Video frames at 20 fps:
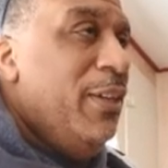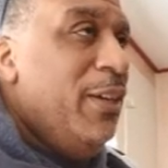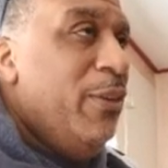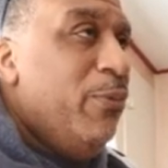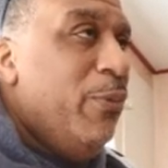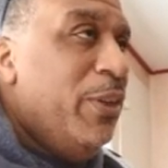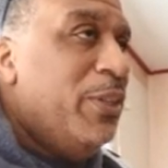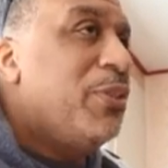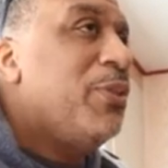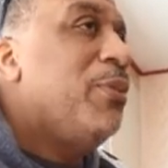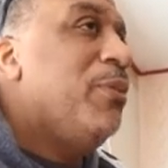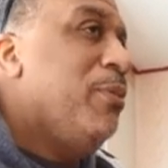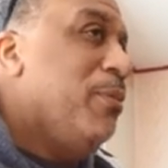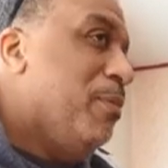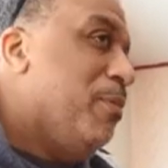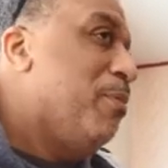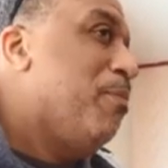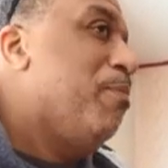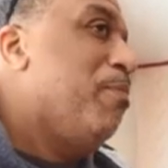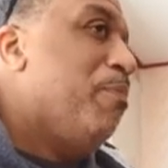a rental,
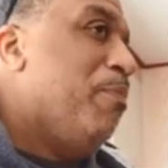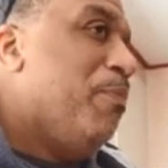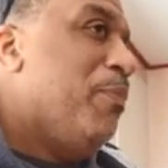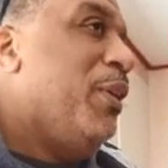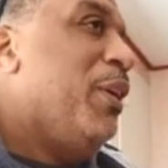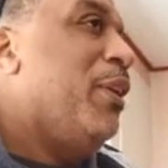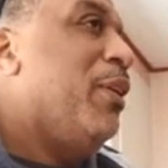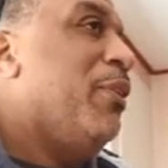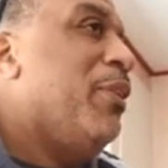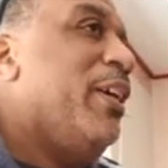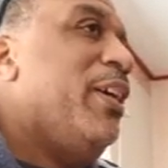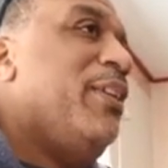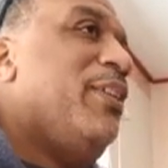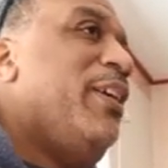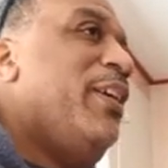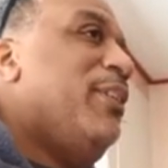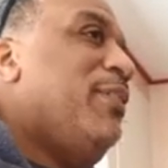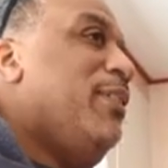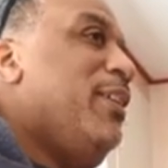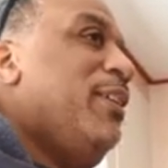you know that
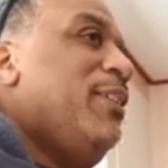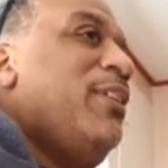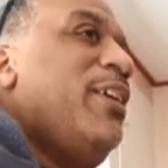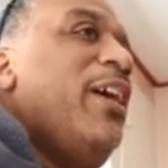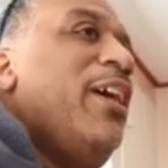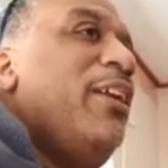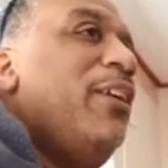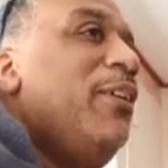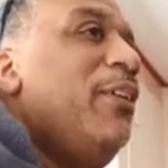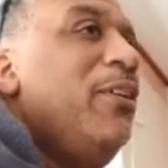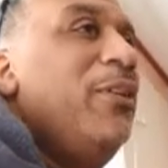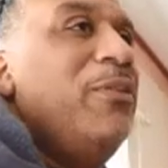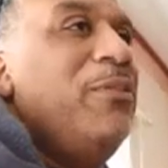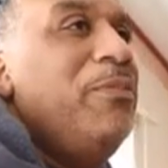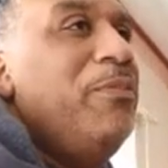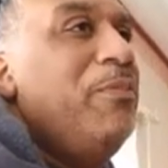that that's got to go.